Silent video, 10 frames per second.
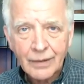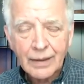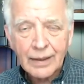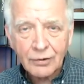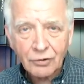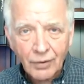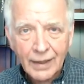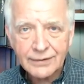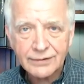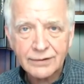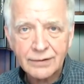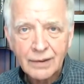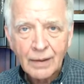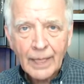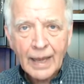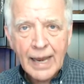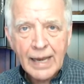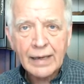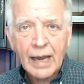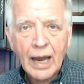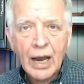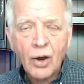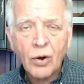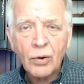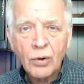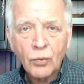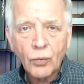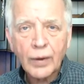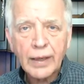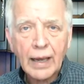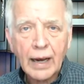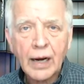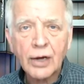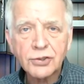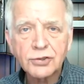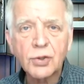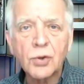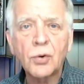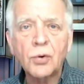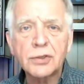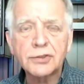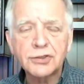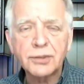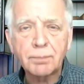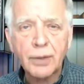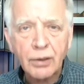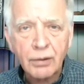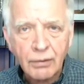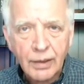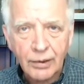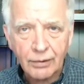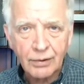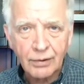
in Christ and how we are so superior